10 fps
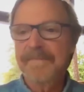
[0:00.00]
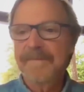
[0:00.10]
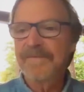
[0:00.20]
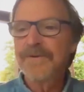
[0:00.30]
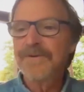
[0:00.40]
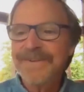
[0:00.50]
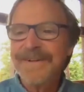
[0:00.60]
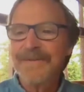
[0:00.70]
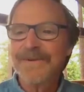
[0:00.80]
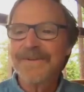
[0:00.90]
first thing
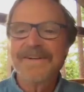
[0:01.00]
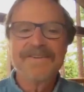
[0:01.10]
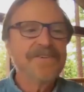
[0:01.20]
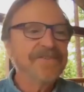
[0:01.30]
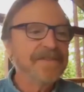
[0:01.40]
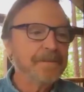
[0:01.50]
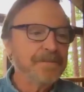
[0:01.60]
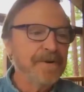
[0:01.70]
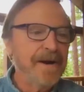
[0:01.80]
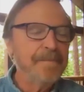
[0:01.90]
I realized is that the
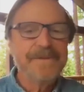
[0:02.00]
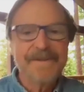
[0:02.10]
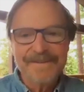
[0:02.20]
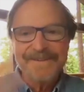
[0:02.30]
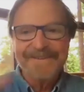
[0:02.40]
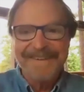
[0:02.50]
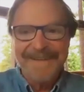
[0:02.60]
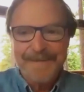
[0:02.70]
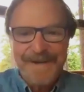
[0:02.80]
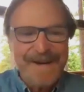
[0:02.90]
problem that it looks like
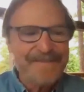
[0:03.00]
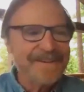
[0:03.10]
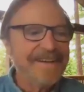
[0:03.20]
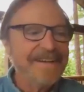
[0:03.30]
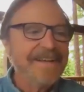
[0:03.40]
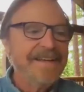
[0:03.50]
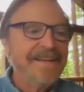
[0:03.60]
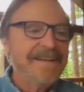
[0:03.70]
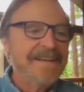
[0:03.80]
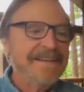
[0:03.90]
I'm having
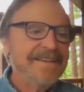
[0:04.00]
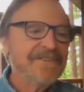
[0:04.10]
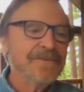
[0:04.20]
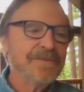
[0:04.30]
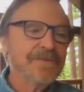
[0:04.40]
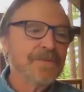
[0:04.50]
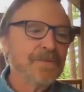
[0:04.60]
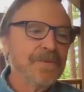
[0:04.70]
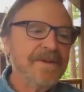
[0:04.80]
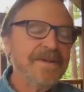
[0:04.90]
isn't
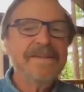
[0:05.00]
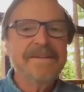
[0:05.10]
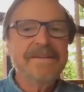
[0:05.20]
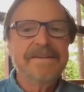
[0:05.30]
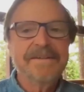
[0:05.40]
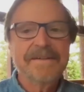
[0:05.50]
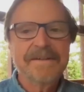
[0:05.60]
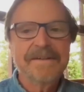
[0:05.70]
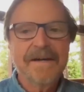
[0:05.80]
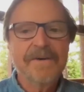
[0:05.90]
really
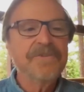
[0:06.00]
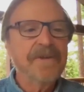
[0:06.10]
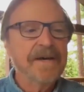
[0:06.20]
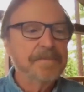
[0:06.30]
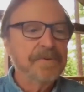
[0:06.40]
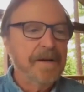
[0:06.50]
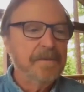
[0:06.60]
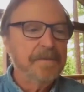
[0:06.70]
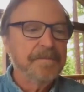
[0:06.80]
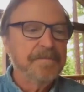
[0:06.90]
an outside
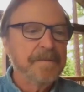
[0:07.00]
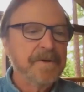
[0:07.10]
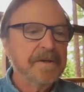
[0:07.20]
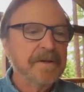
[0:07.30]
problem, but an